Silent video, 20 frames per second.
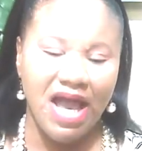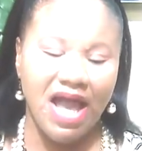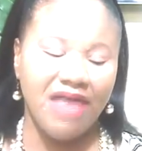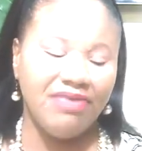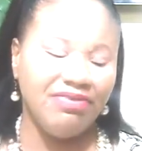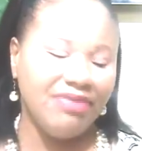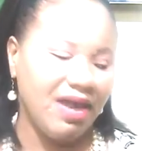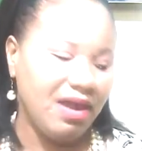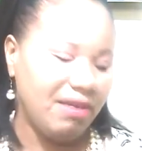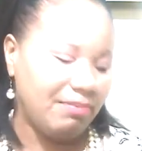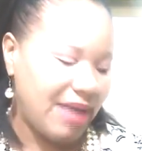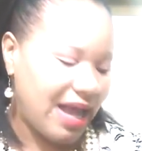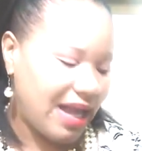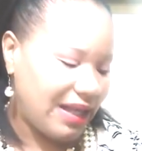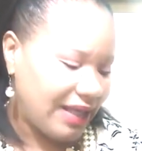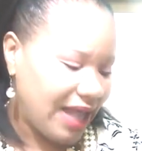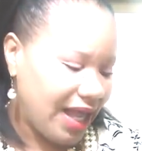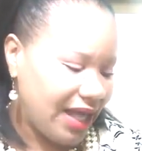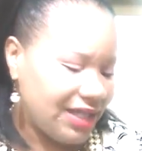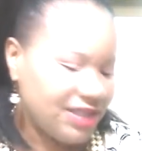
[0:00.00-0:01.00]
And then
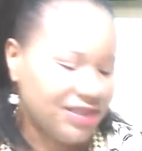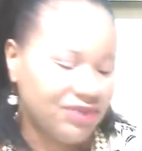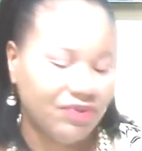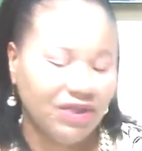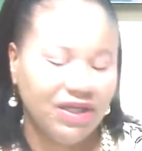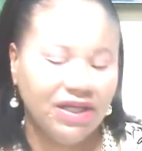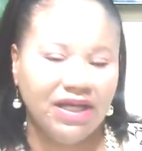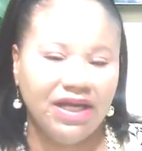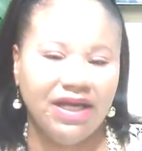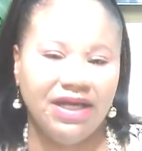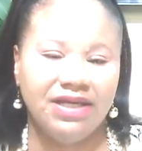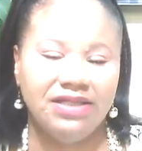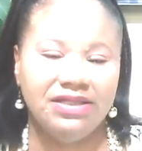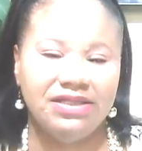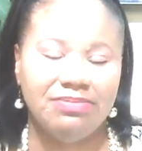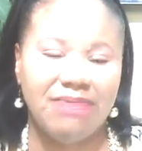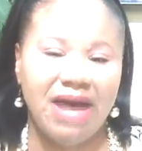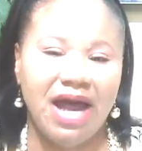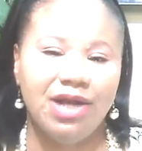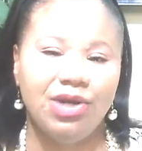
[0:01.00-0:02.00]
my latest
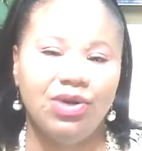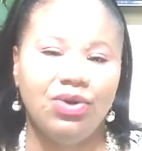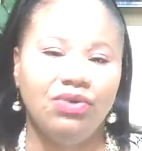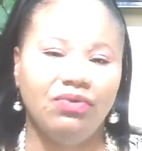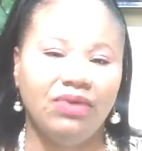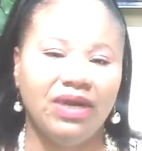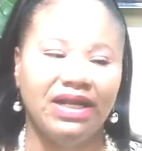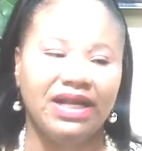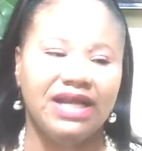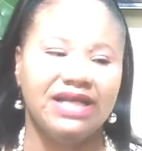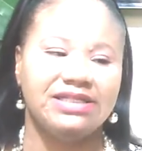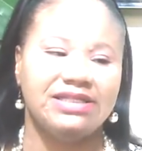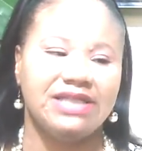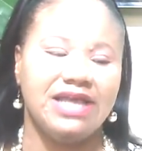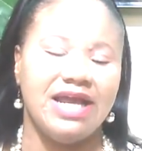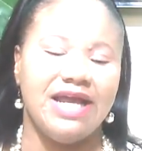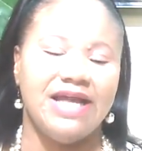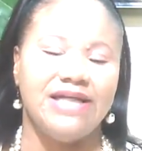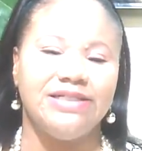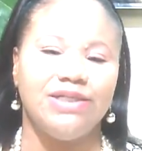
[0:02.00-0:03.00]
release, my new release
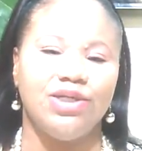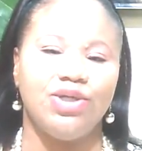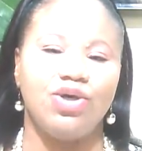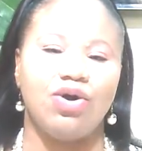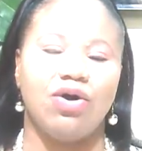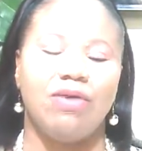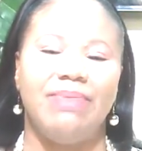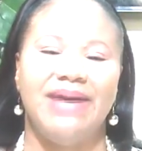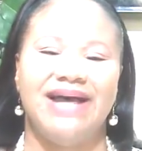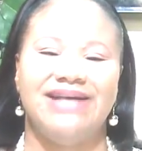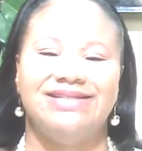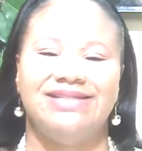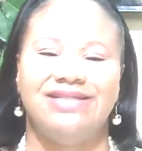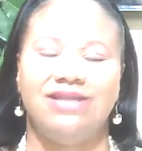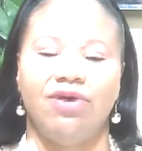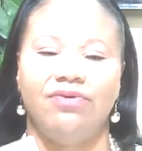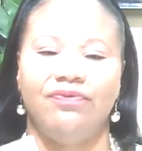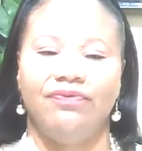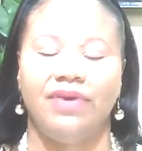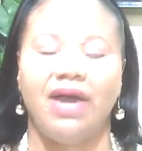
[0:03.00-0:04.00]
is Your Best
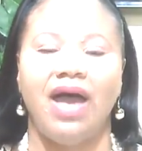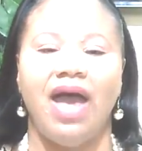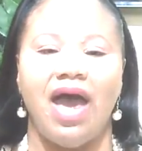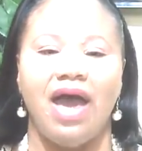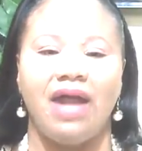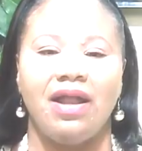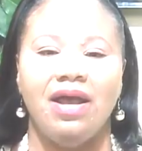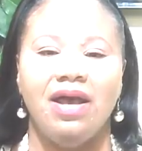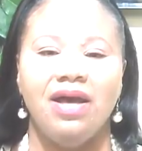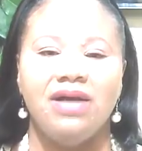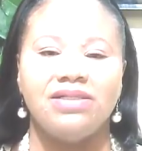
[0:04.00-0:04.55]
Self Yet.